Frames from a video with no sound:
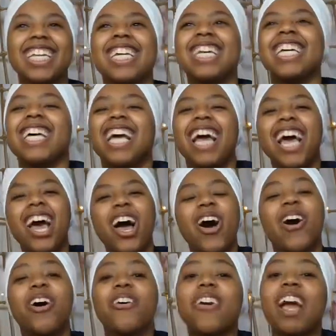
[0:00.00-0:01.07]

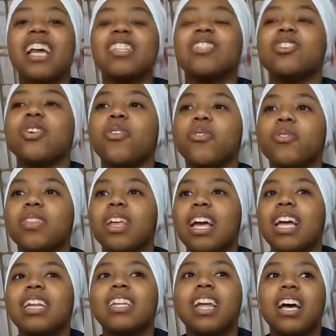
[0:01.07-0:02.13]
All right, so
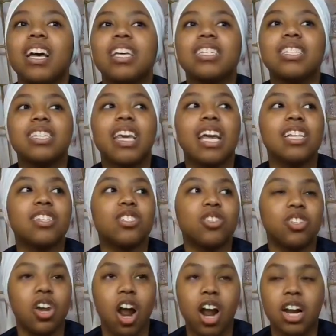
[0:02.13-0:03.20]
let us get
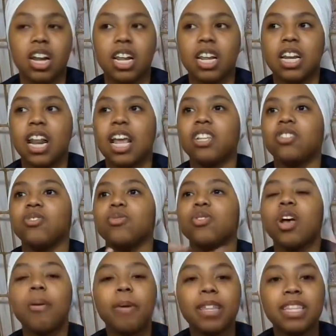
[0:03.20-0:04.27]
started. As you
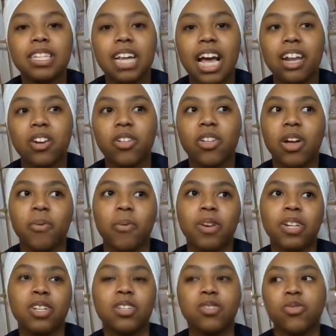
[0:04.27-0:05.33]
saw by the title, I
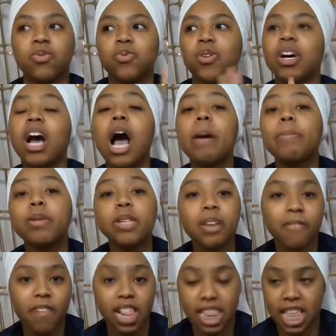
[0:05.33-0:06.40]
want to do a couple
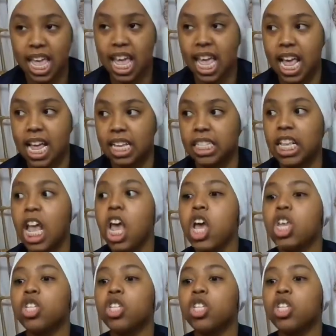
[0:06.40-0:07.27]
different things.